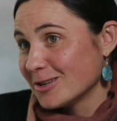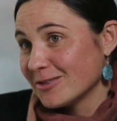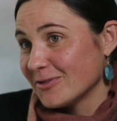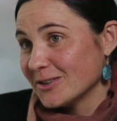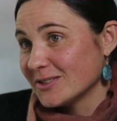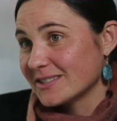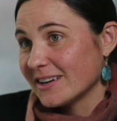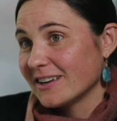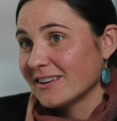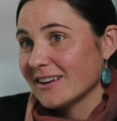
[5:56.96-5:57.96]
what it feels
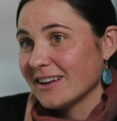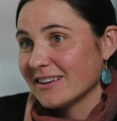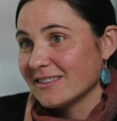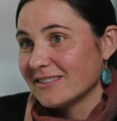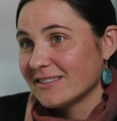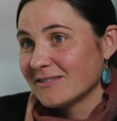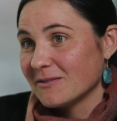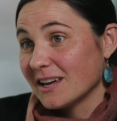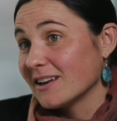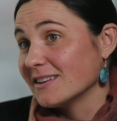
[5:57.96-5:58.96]
like, and
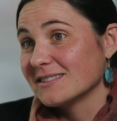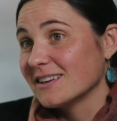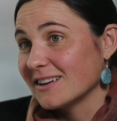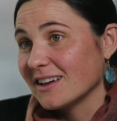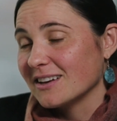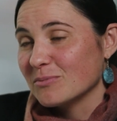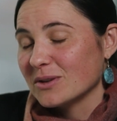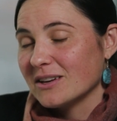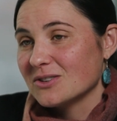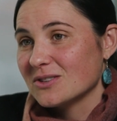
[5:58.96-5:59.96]
that has then, again,
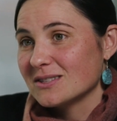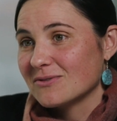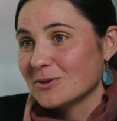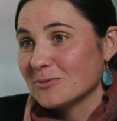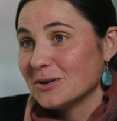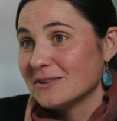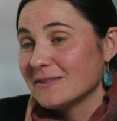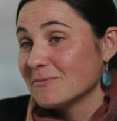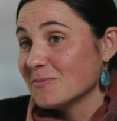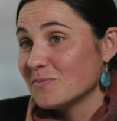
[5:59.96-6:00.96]
implications for what
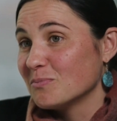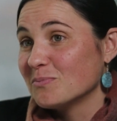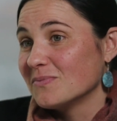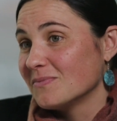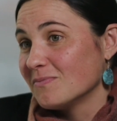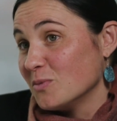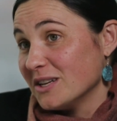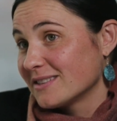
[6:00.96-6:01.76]
we